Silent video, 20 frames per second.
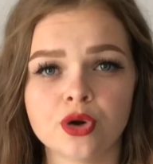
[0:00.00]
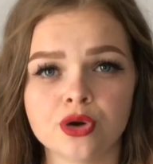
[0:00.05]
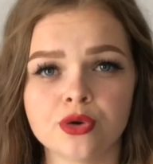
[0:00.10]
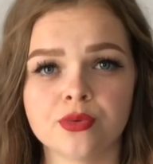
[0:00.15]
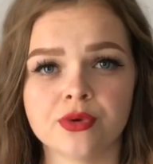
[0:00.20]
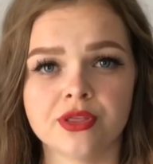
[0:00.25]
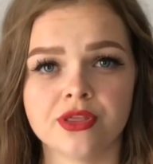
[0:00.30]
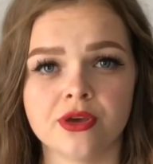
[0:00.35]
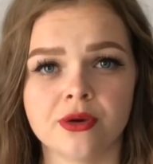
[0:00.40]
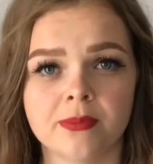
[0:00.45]

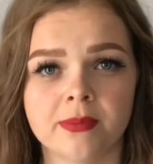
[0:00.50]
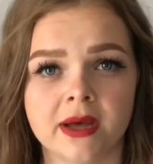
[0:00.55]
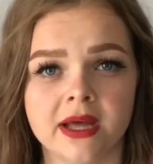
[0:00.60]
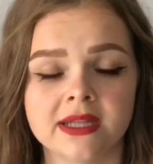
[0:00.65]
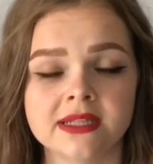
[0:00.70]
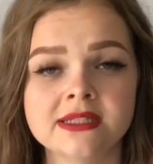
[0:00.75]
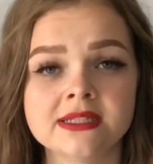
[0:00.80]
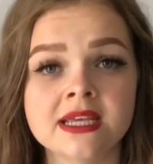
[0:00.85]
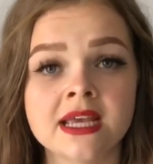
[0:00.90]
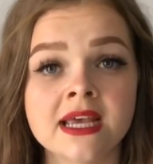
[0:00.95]
with your
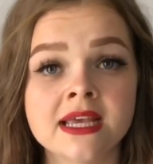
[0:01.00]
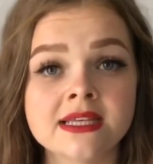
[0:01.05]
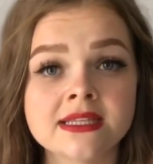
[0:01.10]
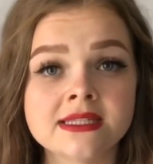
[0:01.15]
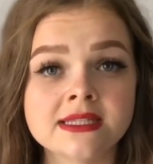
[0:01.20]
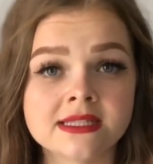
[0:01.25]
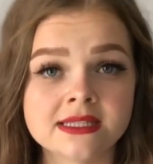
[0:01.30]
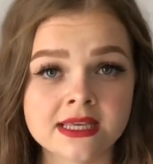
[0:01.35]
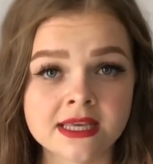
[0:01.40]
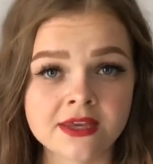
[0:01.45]
band,
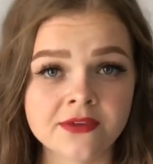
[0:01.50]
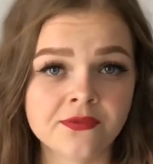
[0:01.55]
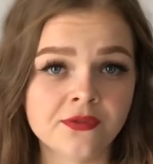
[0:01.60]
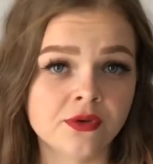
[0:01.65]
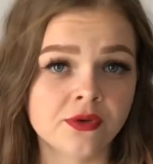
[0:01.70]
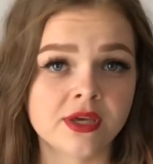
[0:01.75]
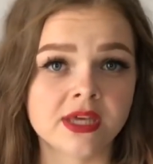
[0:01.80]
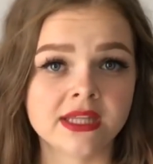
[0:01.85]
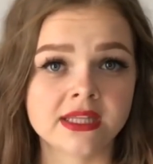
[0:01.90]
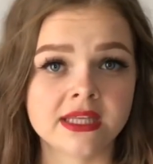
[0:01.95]
see if you
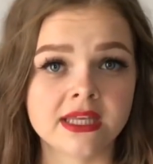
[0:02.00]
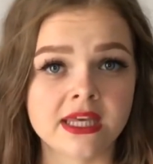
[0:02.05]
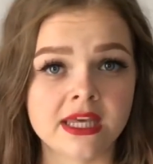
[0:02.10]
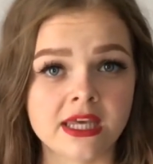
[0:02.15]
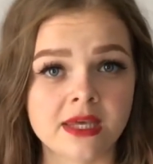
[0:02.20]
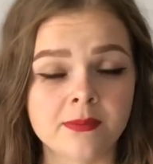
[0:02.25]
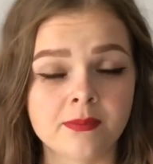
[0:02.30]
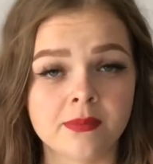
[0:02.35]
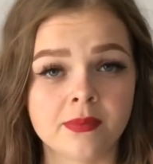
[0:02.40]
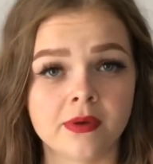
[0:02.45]
can
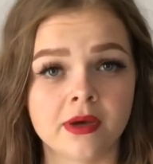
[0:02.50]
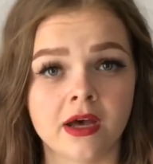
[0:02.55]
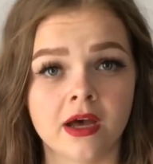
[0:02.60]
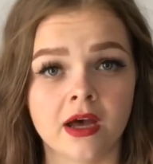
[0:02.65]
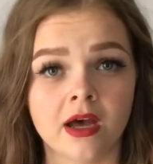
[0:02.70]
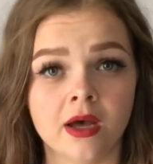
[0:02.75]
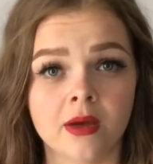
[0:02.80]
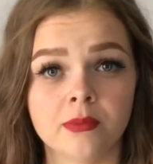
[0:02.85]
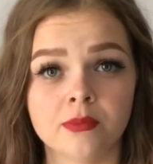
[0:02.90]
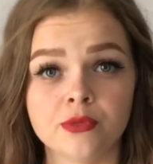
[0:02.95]
keep
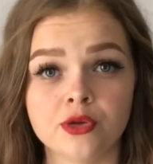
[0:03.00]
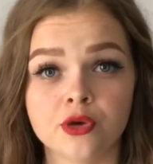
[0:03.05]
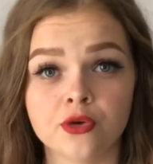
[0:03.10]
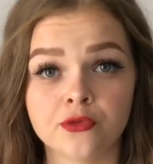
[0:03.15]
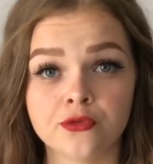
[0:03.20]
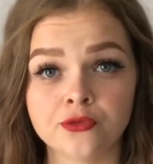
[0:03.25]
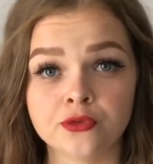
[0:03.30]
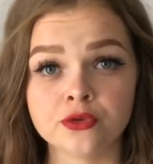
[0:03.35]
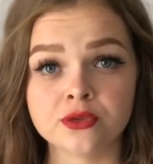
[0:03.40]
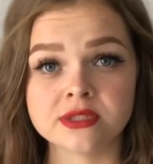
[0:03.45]
your
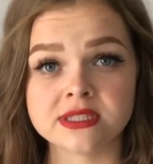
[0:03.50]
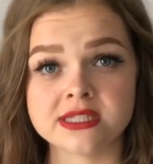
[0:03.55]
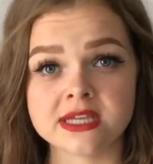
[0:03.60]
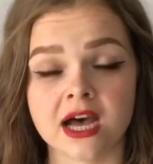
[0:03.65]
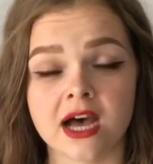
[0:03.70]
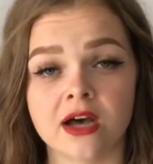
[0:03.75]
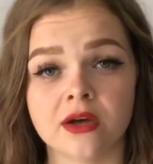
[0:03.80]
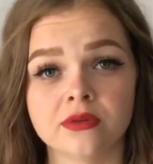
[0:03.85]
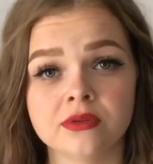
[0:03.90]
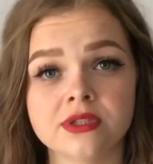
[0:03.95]
foot
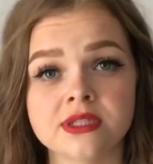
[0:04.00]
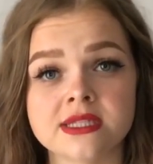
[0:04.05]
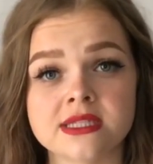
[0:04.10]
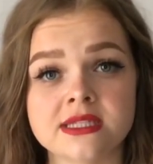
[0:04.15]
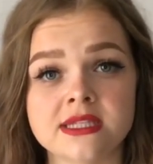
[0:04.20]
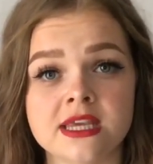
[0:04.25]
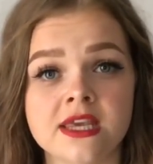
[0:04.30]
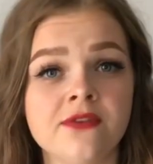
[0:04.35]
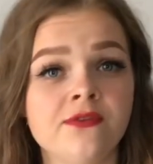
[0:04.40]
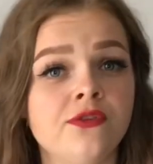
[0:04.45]
down,
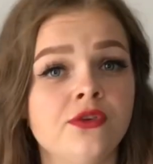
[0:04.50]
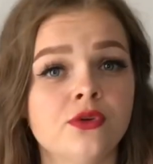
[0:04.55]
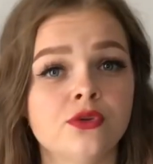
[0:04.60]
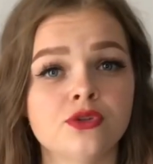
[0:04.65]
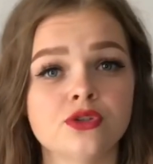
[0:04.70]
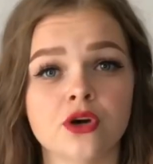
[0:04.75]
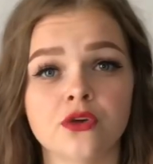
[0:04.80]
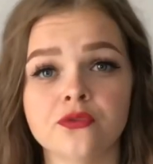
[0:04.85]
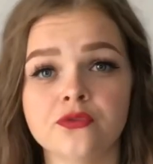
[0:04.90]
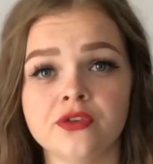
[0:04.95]
see if you
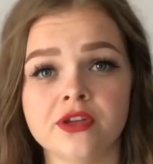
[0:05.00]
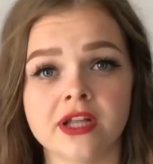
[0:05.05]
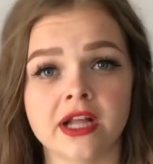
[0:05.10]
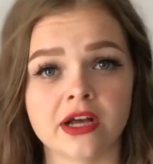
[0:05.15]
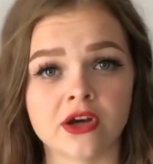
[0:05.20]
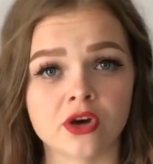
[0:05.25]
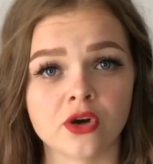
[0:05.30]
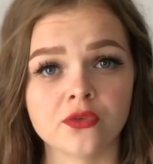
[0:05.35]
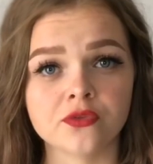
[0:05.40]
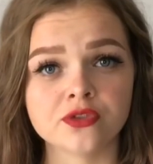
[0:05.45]
don't feel
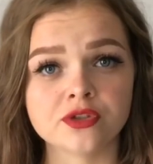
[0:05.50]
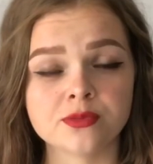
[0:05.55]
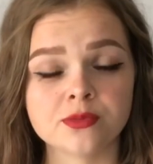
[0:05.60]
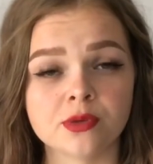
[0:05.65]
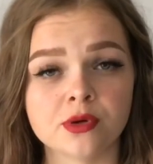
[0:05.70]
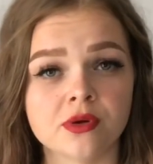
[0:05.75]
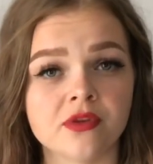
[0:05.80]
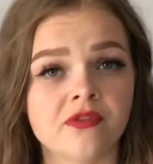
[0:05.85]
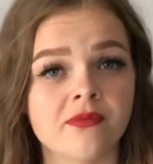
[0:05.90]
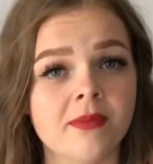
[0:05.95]

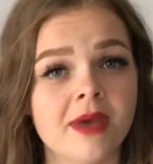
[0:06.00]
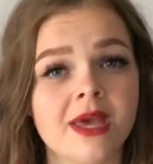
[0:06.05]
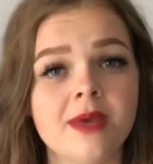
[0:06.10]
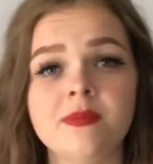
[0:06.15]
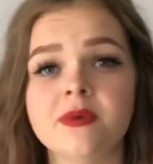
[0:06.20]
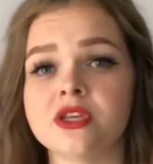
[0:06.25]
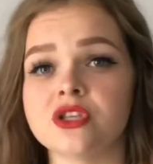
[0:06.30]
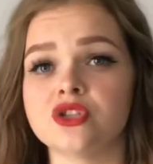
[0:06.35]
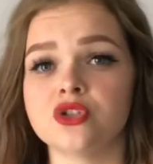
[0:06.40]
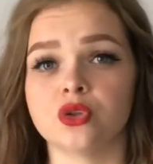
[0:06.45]
uncomfortable, if
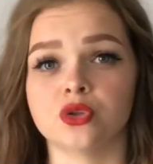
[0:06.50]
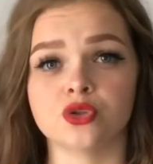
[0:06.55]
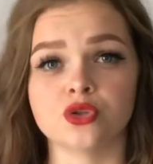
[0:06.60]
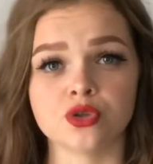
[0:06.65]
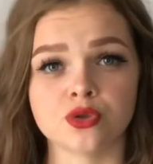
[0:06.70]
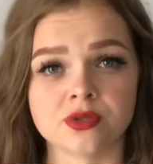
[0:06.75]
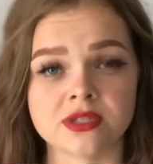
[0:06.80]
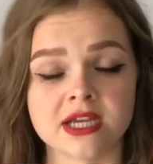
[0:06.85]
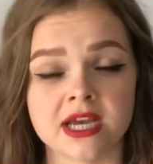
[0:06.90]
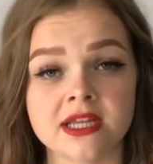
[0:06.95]
maybe it's not
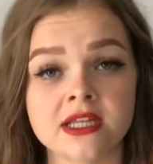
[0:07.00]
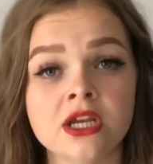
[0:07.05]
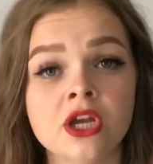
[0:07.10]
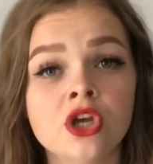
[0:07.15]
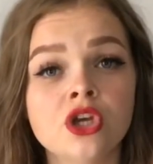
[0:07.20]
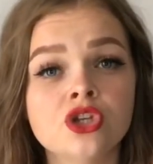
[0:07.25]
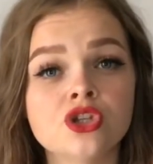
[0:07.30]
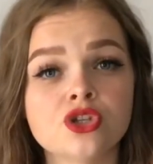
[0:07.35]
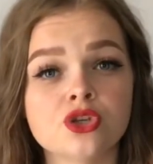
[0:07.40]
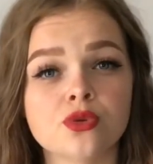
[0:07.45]
too tight,
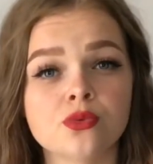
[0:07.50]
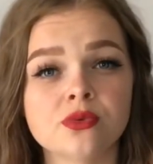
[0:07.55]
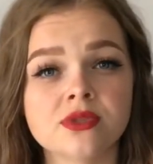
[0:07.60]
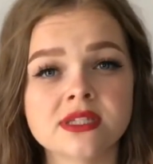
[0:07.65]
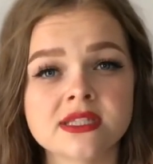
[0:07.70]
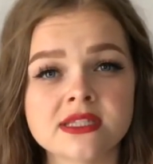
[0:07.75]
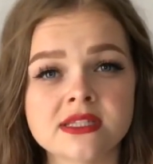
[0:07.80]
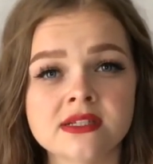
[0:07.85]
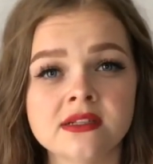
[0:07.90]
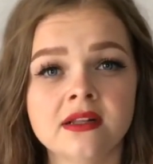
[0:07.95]
so you will
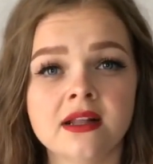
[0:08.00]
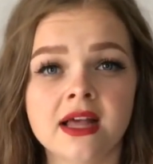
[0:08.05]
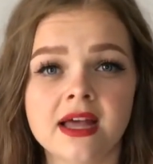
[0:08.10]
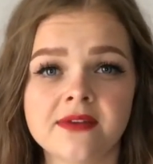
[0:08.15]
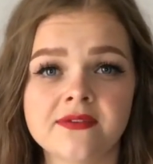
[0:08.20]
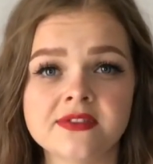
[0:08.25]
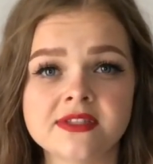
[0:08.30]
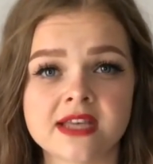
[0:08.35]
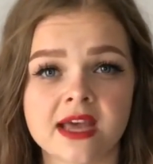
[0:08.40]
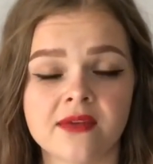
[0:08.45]
still
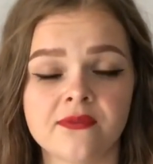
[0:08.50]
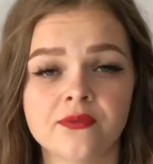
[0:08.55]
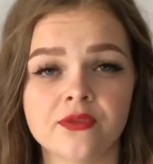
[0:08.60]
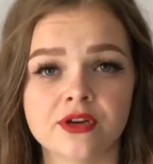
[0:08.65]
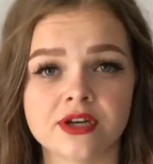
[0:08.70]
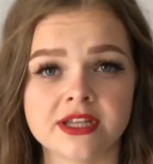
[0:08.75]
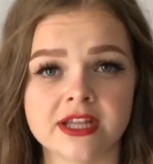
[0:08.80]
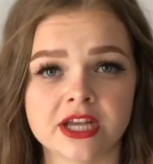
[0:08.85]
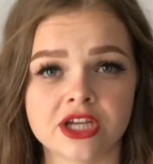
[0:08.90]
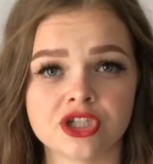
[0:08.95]
have time for
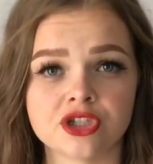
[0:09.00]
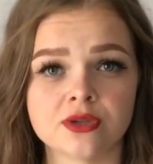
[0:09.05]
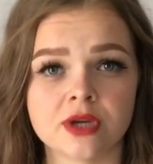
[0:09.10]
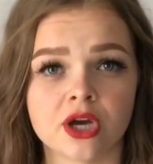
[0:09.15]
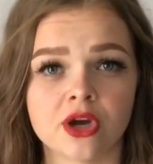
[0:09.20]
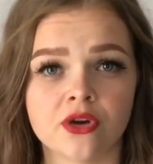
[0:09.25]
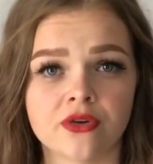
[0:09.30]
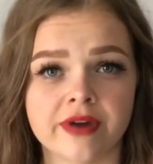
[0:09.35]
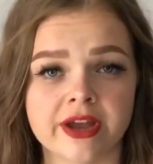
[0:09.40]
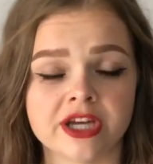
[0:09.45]
an extra
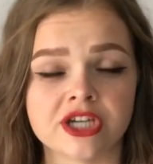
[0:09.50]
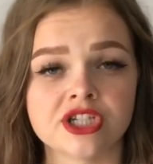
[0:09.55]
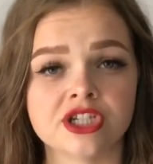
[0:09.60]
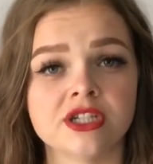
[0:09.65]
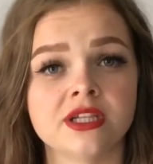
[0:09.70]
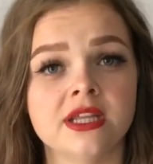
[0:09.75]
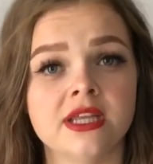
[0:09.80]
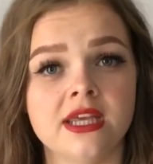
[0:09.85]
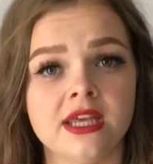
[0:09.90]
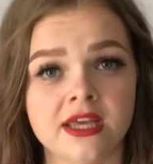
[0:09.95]

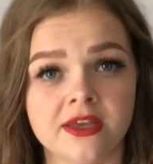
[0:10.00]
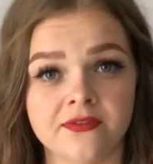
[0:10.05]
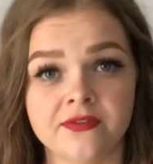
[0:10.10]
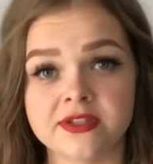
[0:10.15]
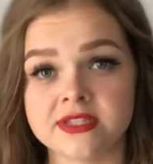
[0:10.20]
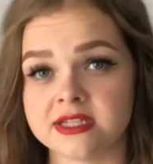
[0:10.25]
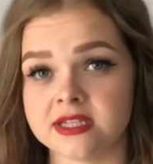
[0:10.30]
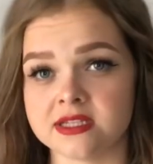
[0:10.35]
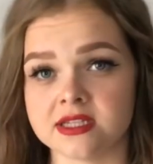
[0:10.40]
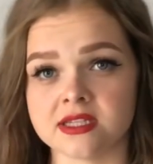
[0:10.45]
correction if
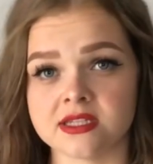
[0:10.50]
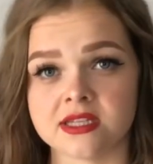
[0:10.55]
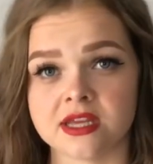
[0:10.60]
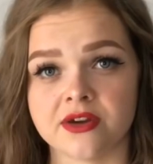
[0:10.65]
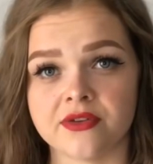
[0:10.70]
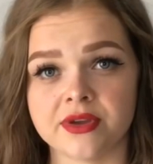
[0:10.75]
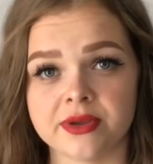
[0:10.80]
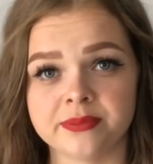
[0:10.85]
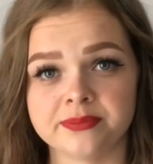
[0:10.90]
it's necessary.